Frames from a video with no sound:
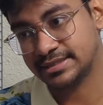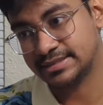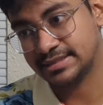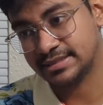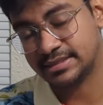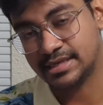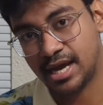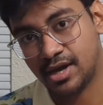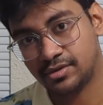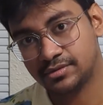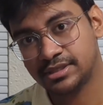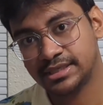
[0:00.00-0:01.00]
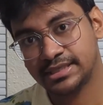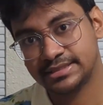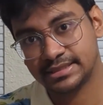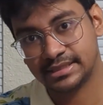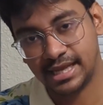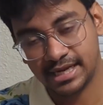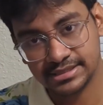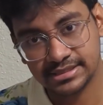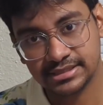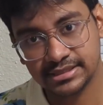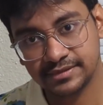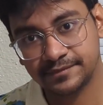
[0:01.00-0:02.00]
Is it a noun? Is it an
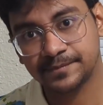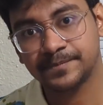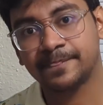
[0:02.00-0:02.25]
adjective?